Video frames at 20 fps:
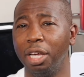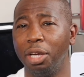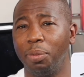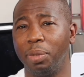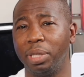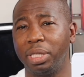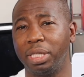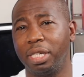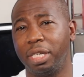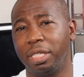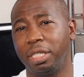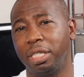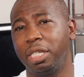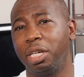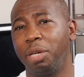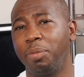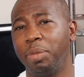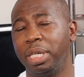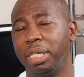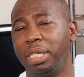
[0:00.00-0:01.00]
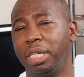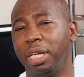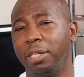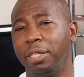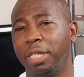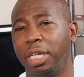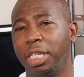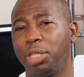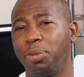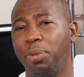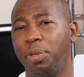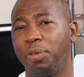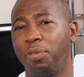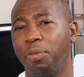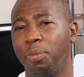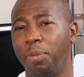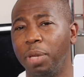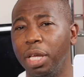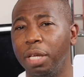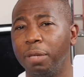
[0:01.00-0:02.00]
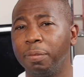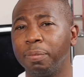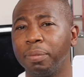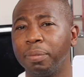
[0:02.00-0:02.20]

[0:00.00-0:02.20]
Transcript: which doesn't come in until next week for me.